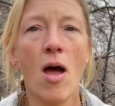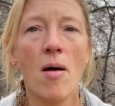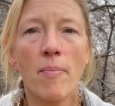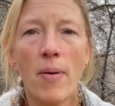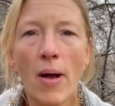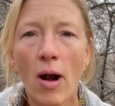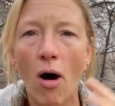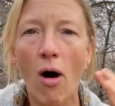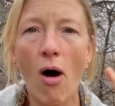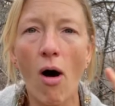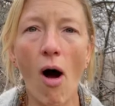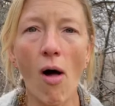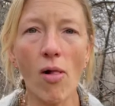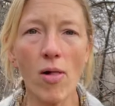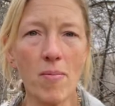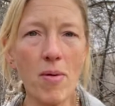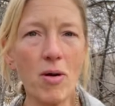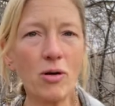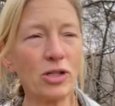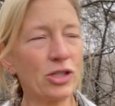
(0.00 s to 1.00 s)
but all
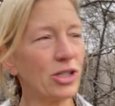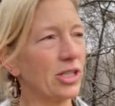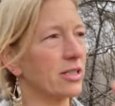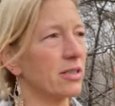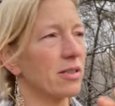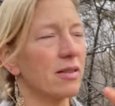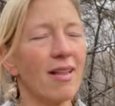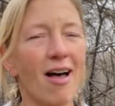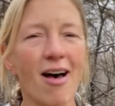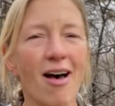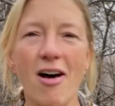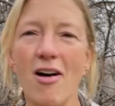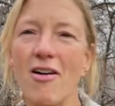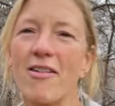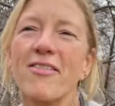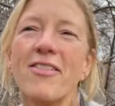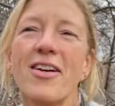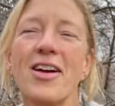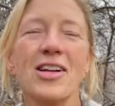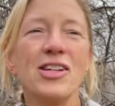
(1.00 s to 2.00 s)
emotions,
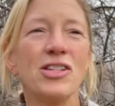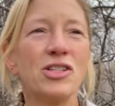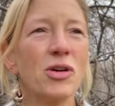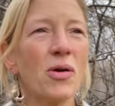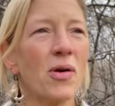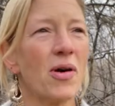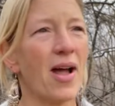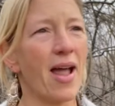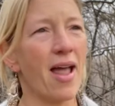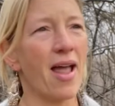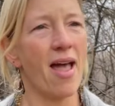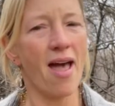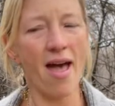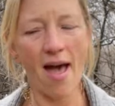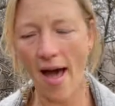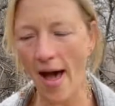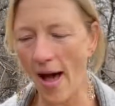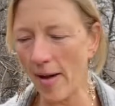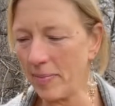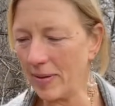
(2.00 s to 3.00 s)
love, joy,
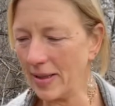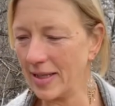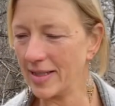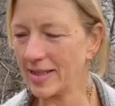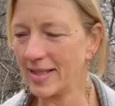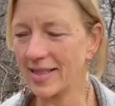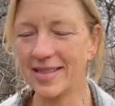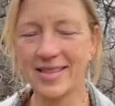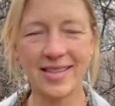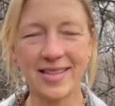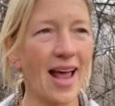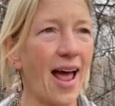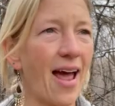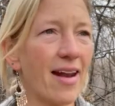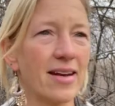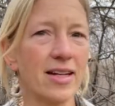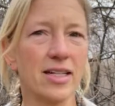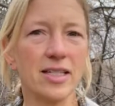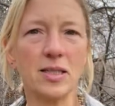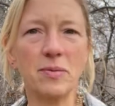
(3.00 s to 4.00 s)
happiness,
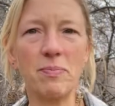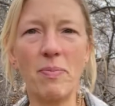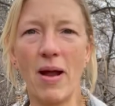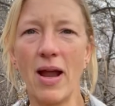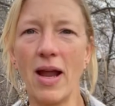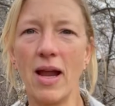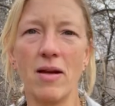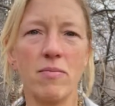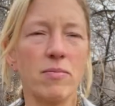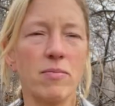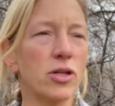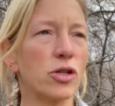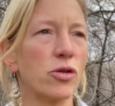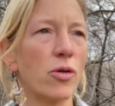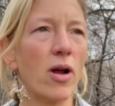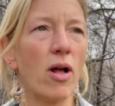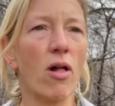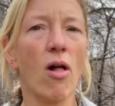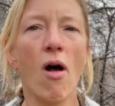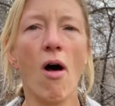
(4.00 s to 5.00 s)
sadness, pain,
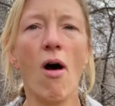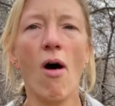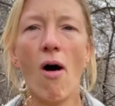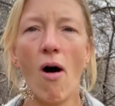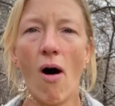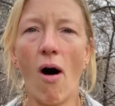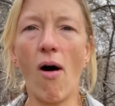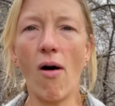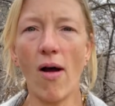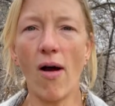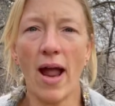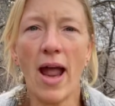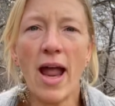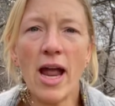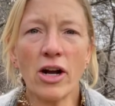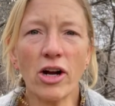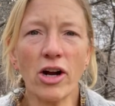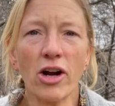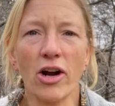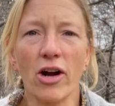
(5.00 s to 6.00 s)
betrayal,
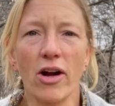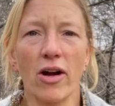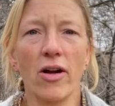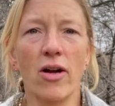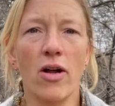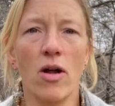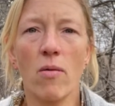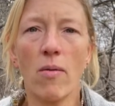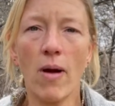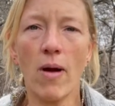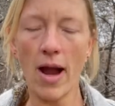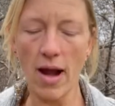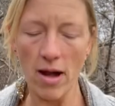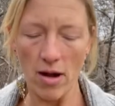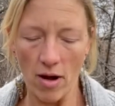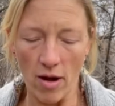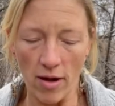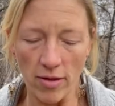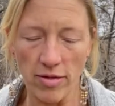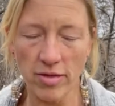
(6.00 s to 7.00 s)
anger, right?
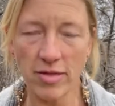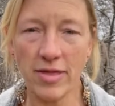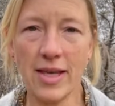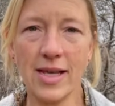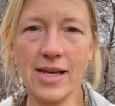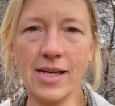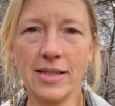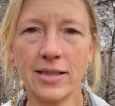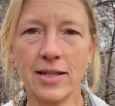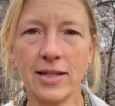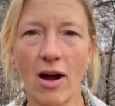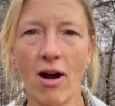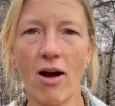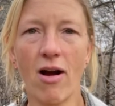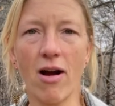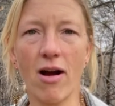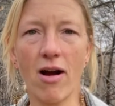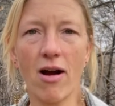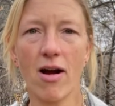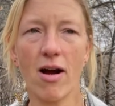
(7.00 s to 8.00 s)
These
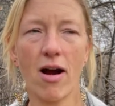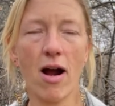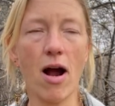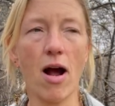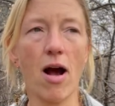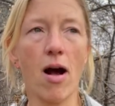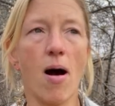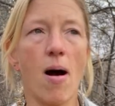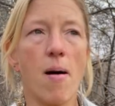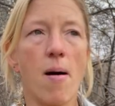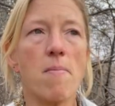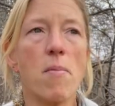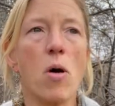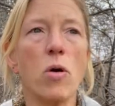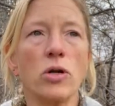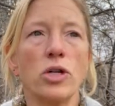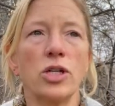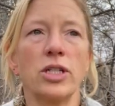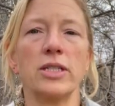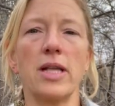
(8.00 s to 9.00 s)
are
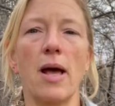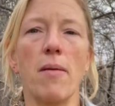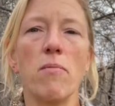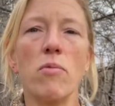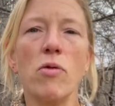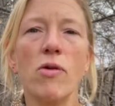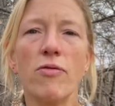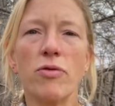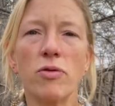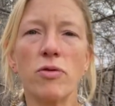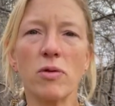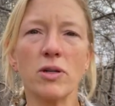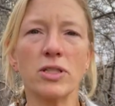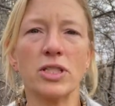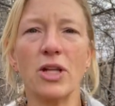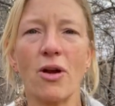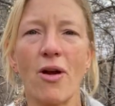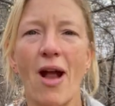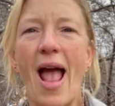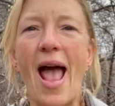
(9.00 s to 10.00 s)
emotions that move through us,
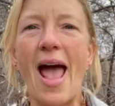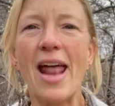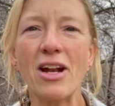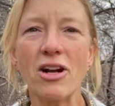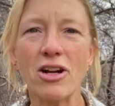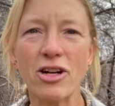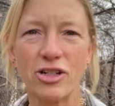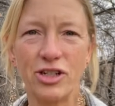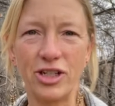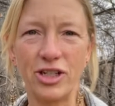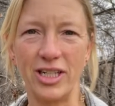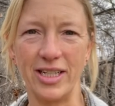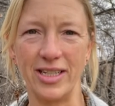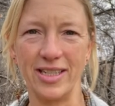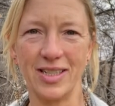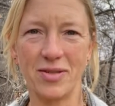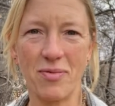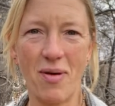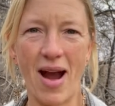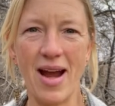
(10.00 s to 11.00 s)
they're
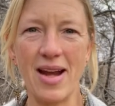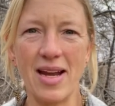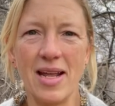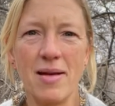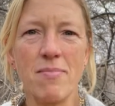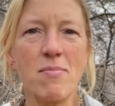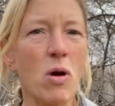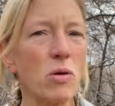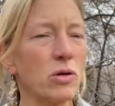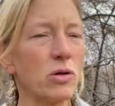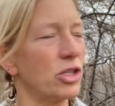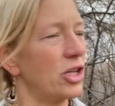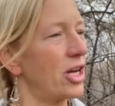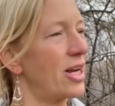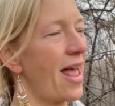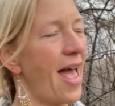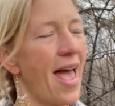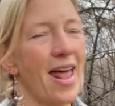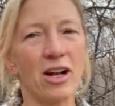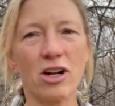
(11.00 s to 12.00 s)
energies, right?
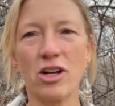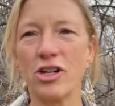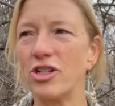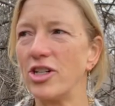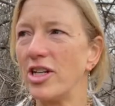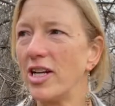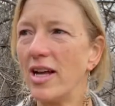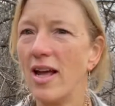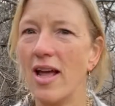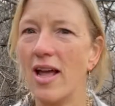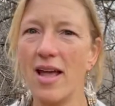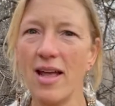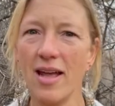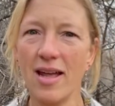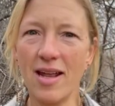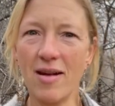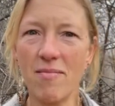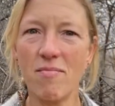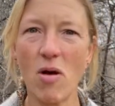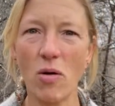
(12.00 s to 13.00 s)
Emotion, energy
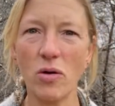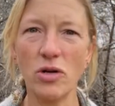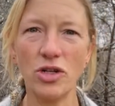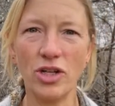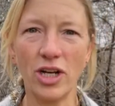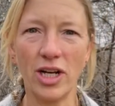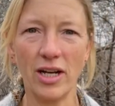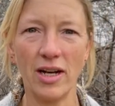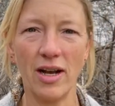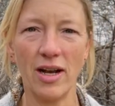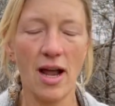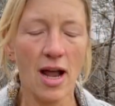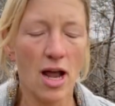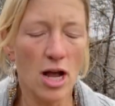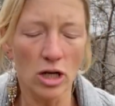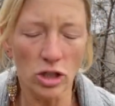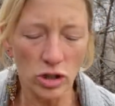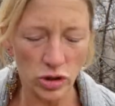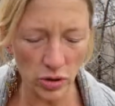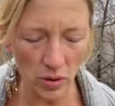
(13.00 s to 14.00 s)
in motion.
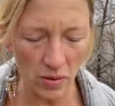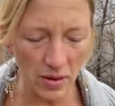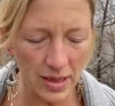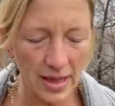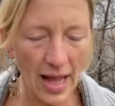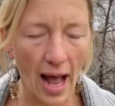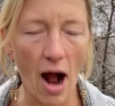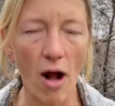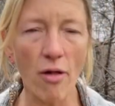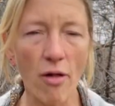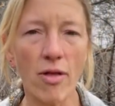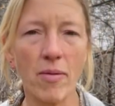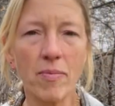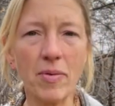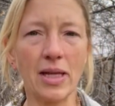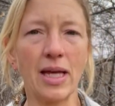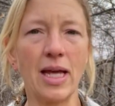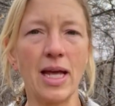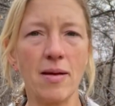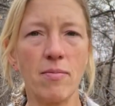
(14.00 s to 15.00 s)
So allow them to
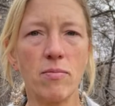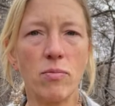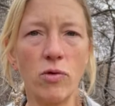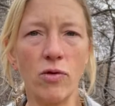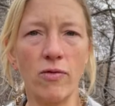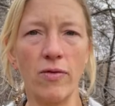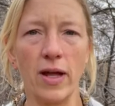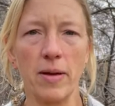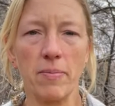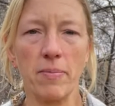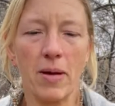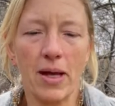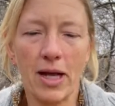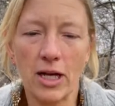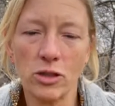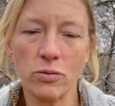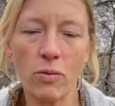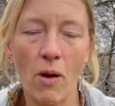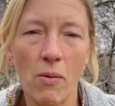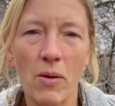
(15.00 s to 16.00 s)
keep moving
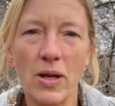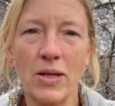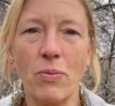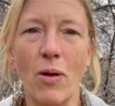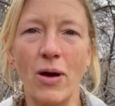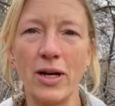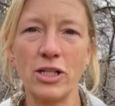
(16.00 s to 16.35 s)
because what we want